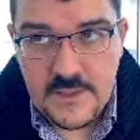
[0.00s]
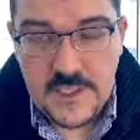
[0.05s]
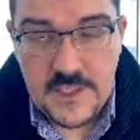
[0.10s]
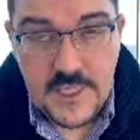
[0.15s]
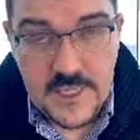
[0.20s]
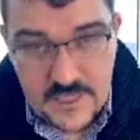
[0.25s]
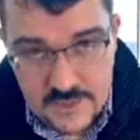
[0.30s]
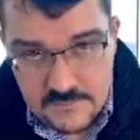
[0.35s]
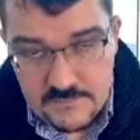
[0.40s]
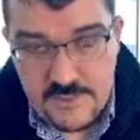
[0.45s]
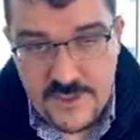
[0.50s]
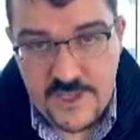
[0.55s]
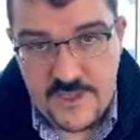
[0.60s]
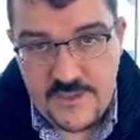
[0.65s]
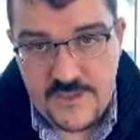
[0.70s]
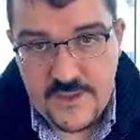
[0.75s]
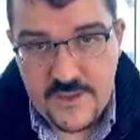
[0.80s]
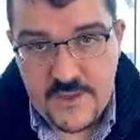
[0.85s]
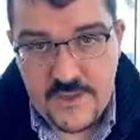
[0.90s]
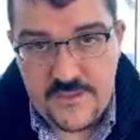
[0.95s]
in
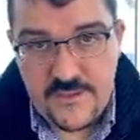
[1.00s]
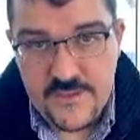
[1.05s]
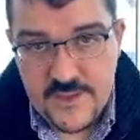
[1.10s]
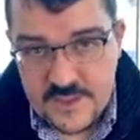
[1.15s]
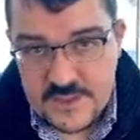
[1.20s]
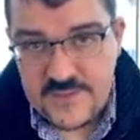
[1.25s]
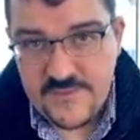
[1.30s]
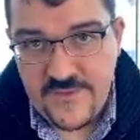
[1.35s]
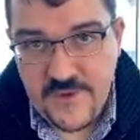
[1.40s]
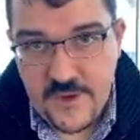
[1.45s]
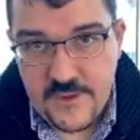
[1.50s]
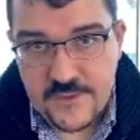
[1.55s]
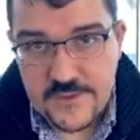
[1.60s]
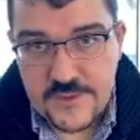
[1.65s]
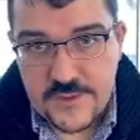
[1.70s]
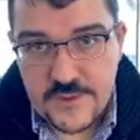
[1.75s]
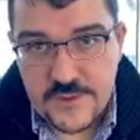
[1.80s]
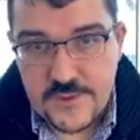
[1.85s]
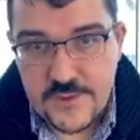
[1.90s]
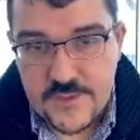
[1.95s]
Python thus far in
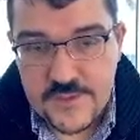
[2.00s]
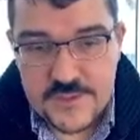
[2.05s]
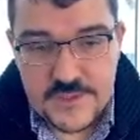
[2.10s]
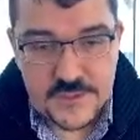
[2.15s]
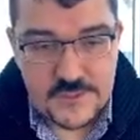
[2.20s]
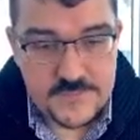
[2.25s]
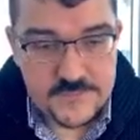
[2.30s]
the course?